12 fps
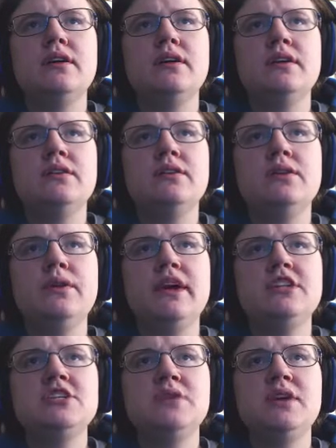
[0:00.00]
the
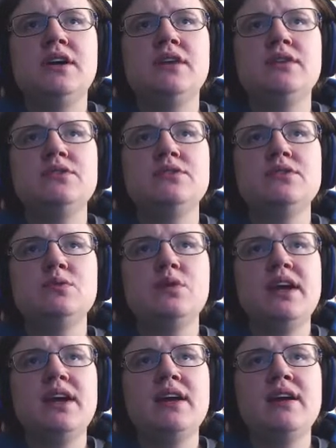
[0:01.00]
location we got to go to is
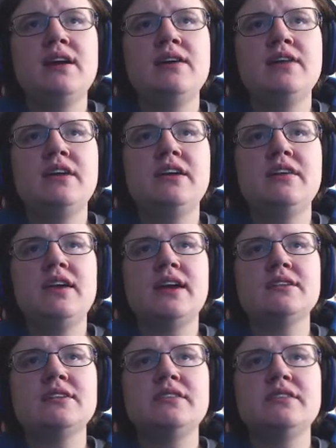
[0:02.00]
way down here
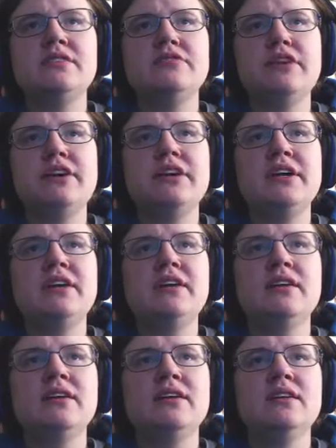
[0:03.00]
next to the ferry.
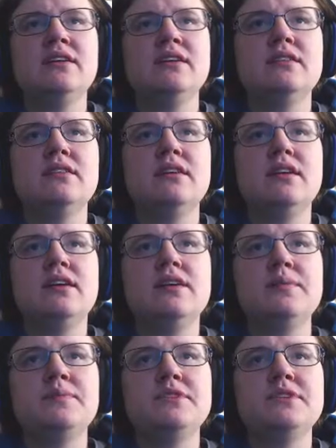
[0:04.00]

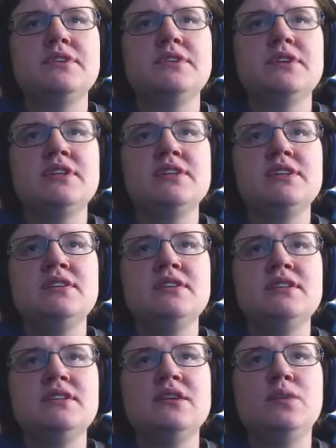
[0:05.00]
Um, so it's a
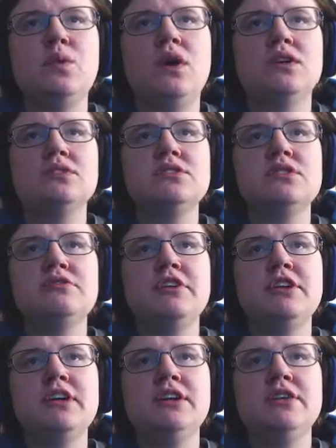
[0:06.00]
decent walk. So I
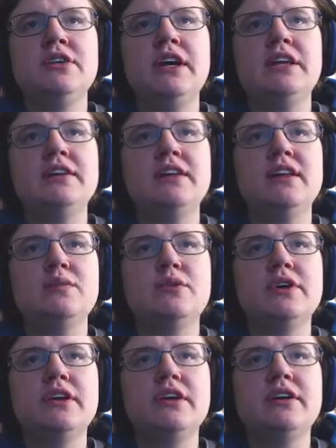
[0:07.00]
figured I'd go ahead and
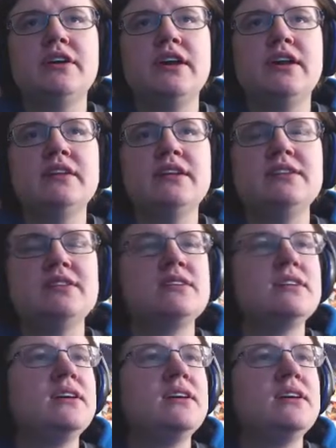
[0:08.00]
teleport here and at least